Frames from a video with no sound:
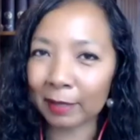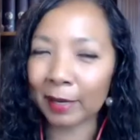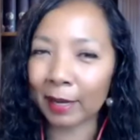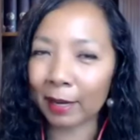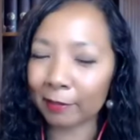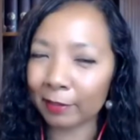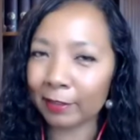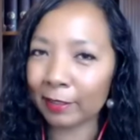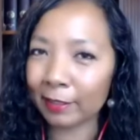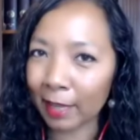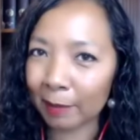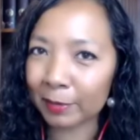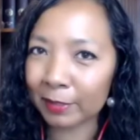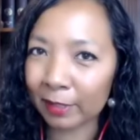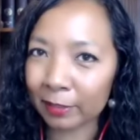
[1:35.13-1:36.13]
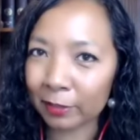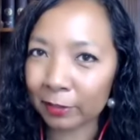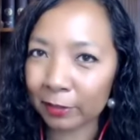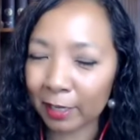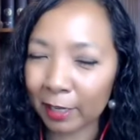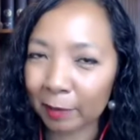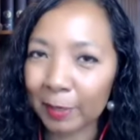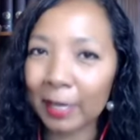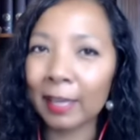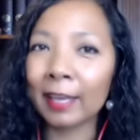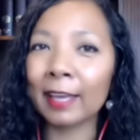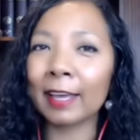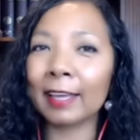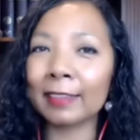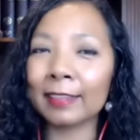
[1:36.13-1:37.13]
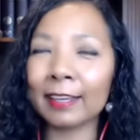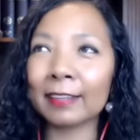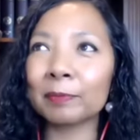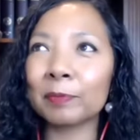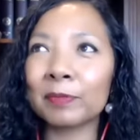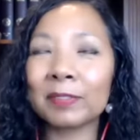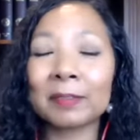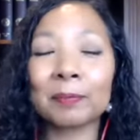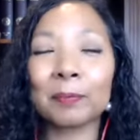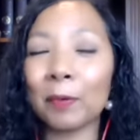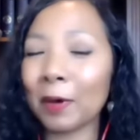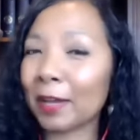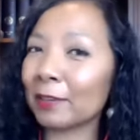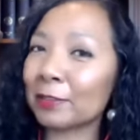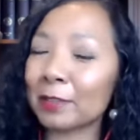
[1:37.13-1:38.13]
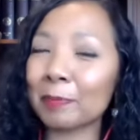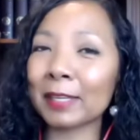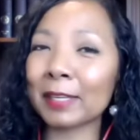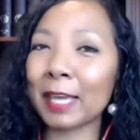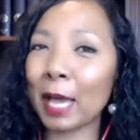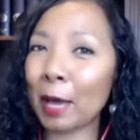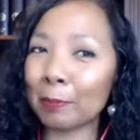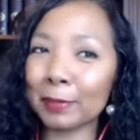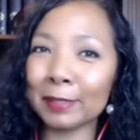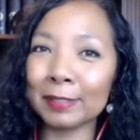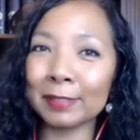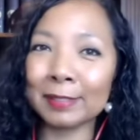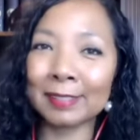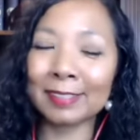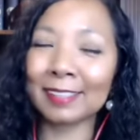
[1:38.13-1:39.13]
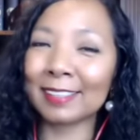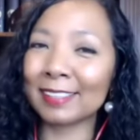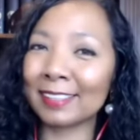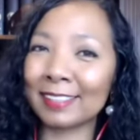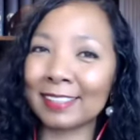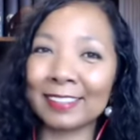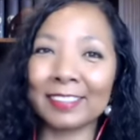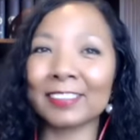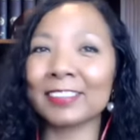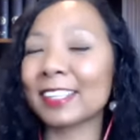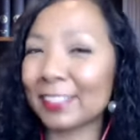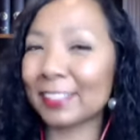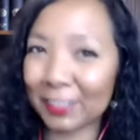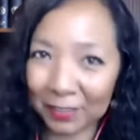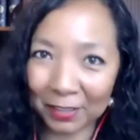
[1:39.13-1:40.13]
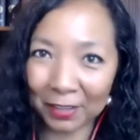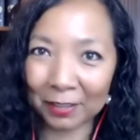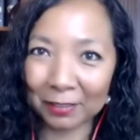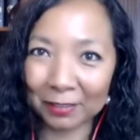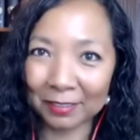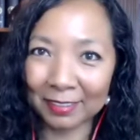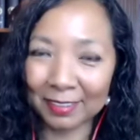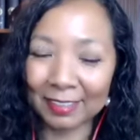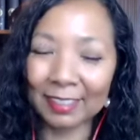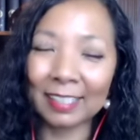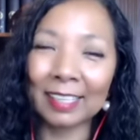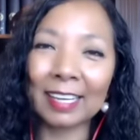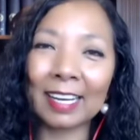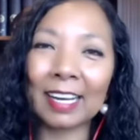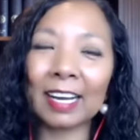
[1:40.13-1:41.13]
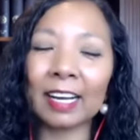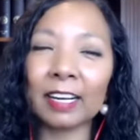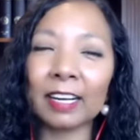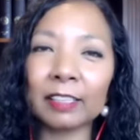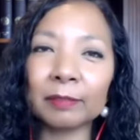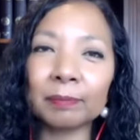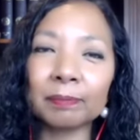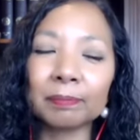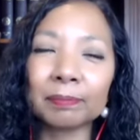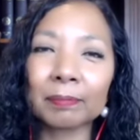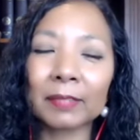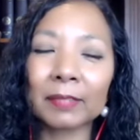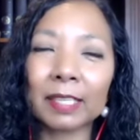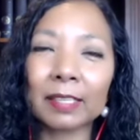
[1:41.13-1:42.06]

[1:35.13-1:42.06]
about everything that happens on a trip. And then, boy, if something happens, they're going to sue you. No.